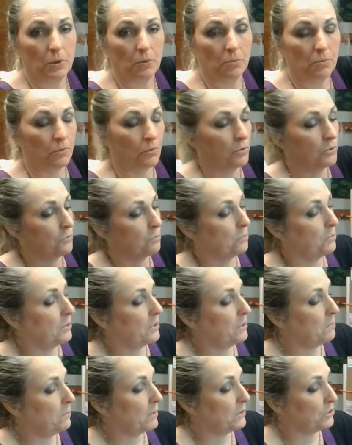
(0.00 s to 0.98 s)
So it's pretty
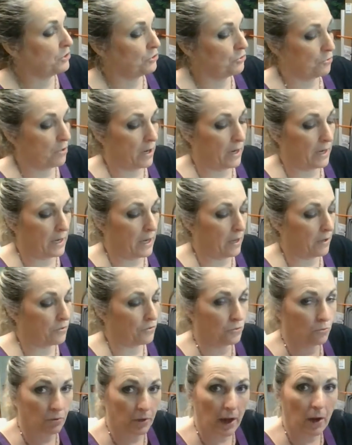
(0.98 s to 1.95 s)
much dry now.
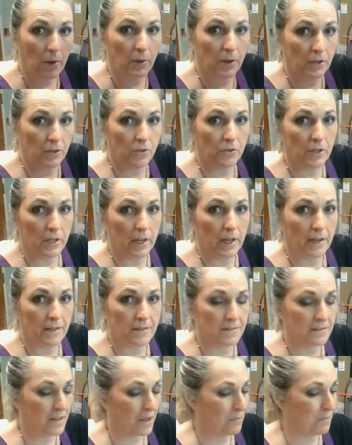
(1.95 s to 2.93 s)
So now we can do the next
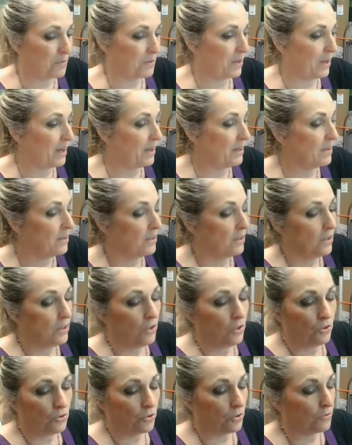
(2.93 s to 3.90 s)
step, okay?
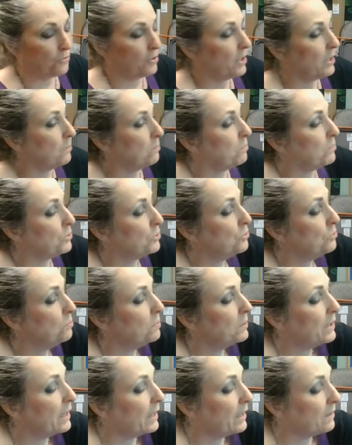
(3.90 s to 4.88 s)
So I've got a blue
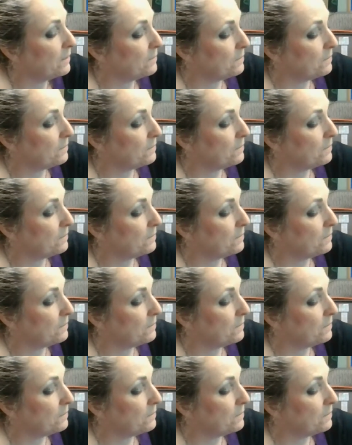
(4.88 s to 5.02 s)
plate.